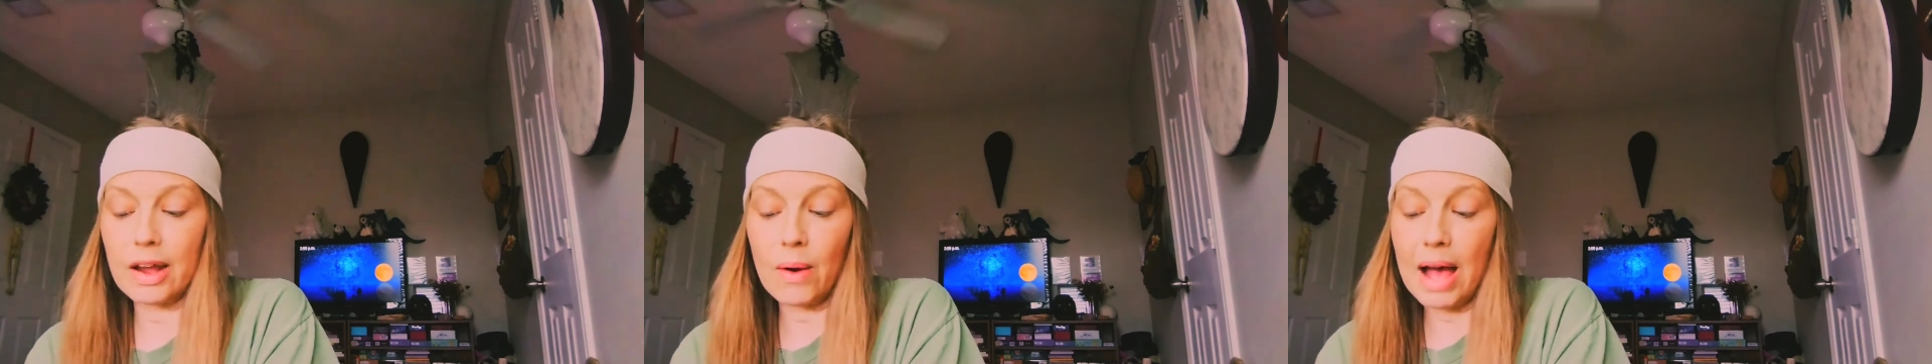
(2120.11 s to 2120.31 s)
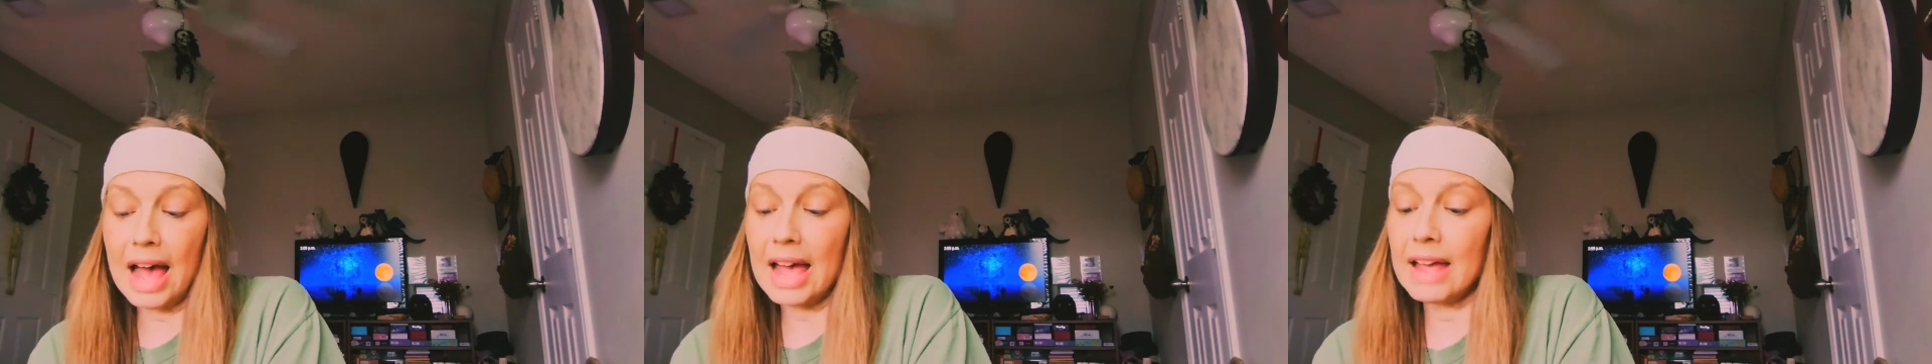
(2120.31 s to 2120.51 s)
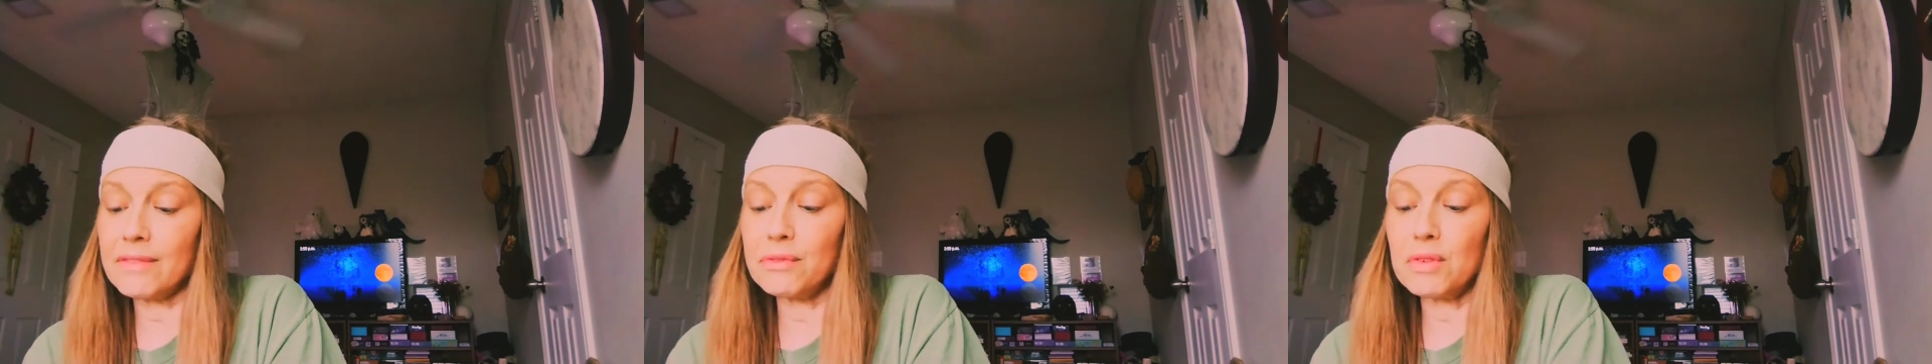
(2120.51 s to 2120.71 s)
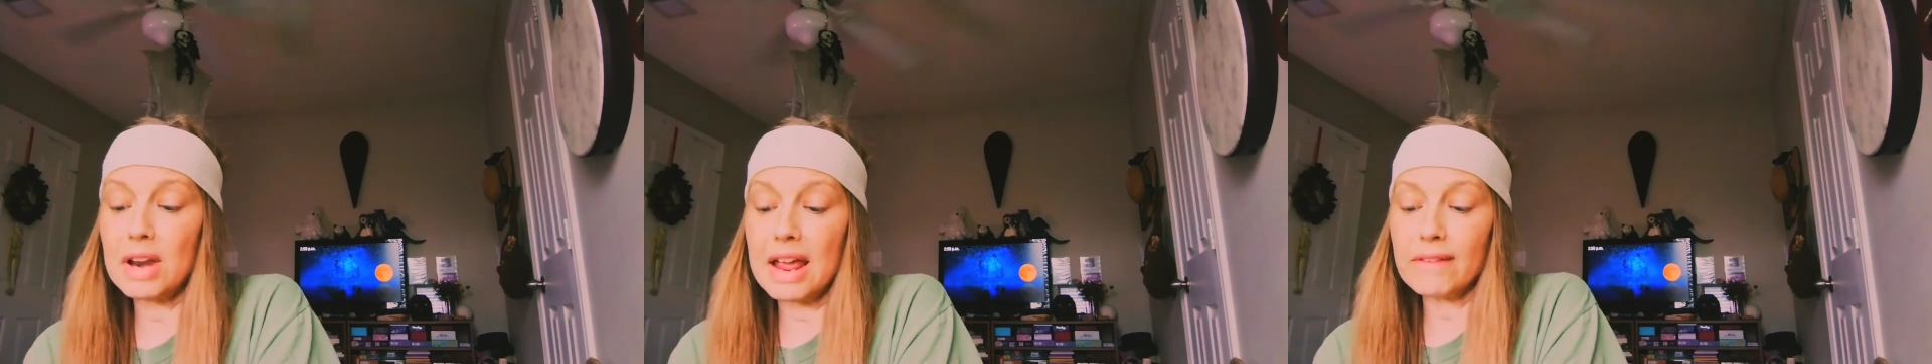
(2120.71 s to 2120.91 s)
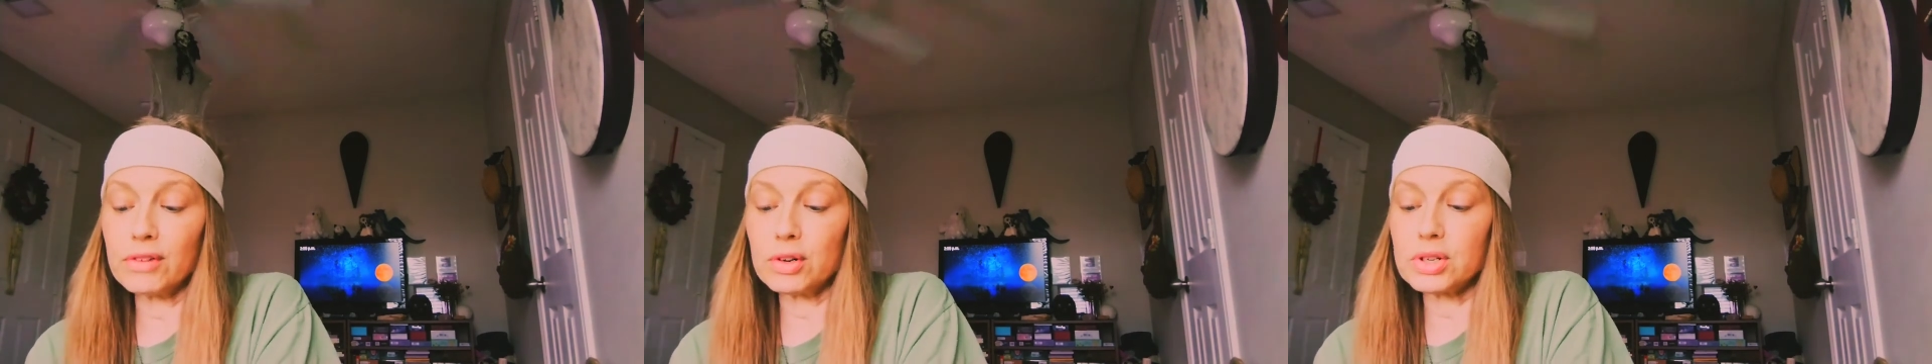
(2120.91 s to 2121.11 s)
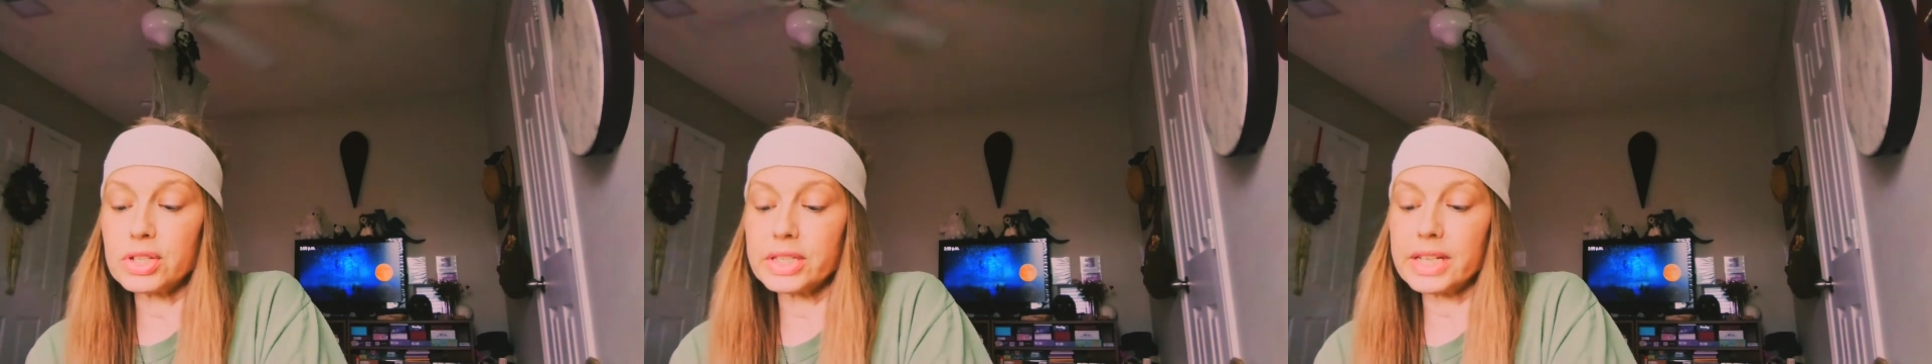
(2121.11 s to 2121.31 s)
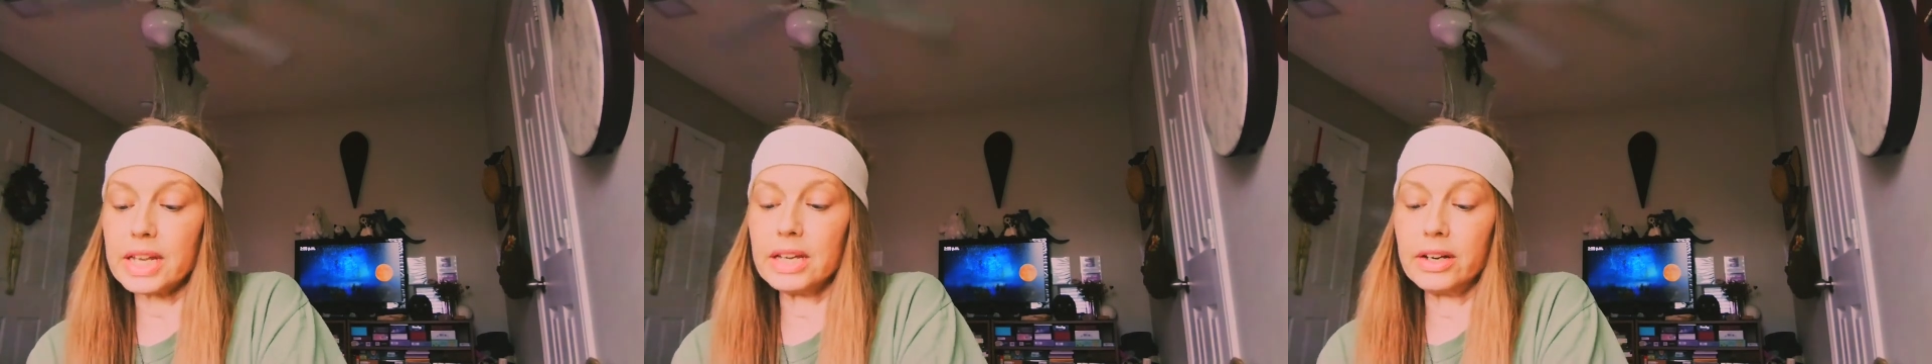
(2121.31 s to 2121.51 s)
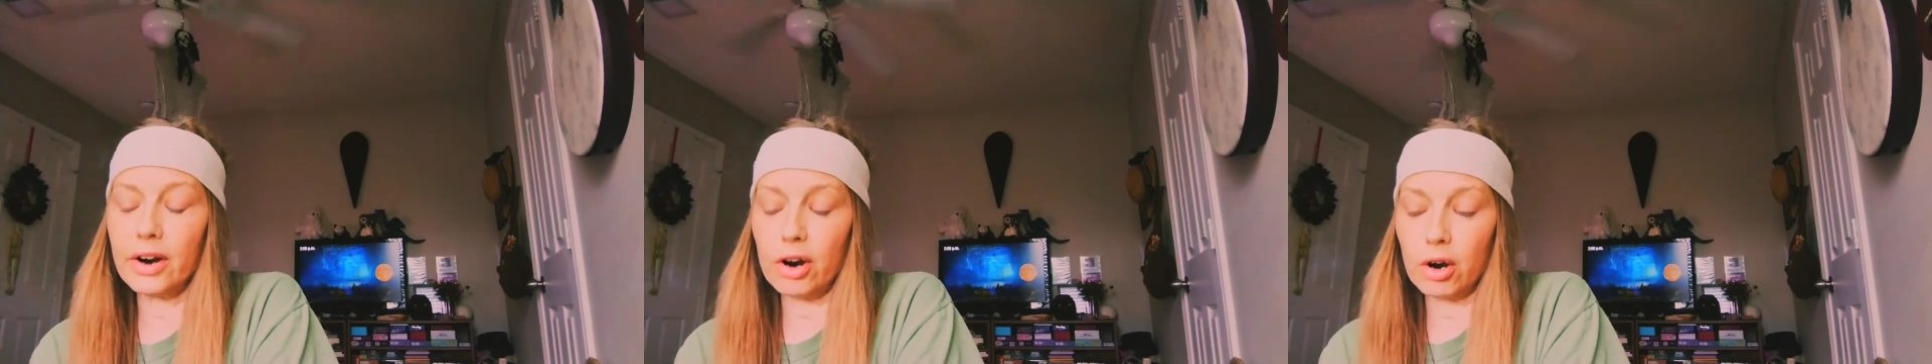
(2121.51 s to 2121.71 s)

Now, I have never seen